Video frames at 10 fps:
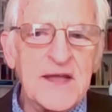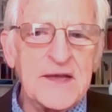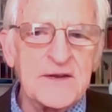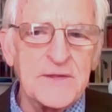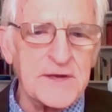
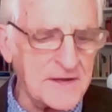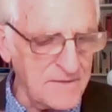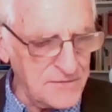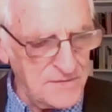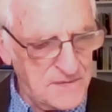And on the
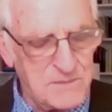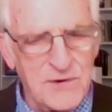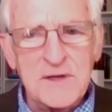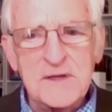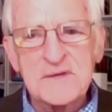cover of the
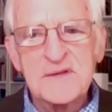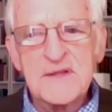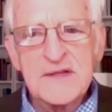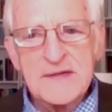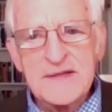book,
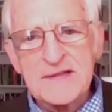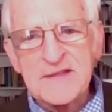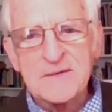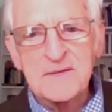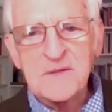
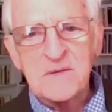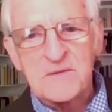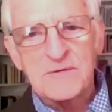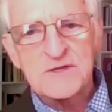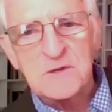and the
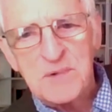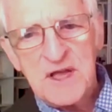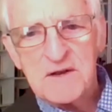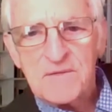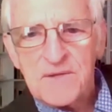original
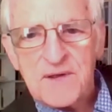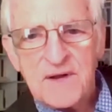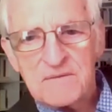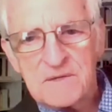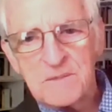painting for the
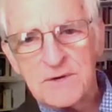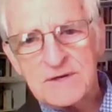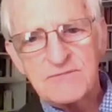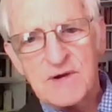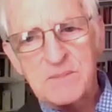cover of the
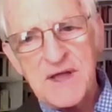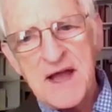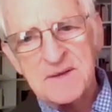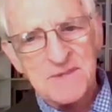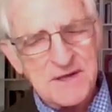book is right
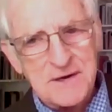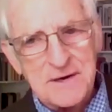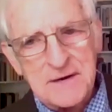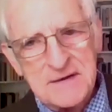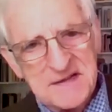behind me
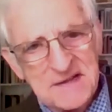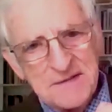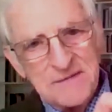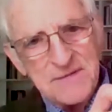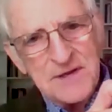here,
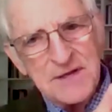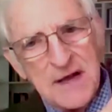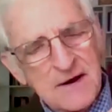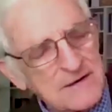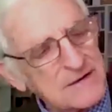
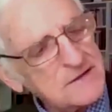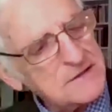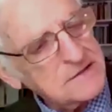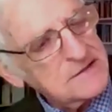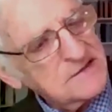the
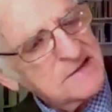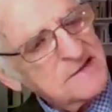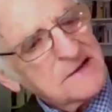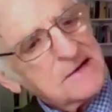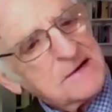artist
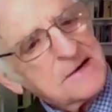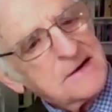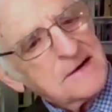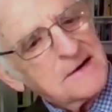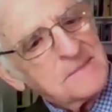
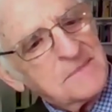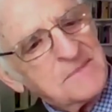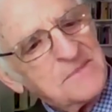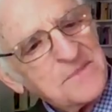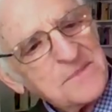has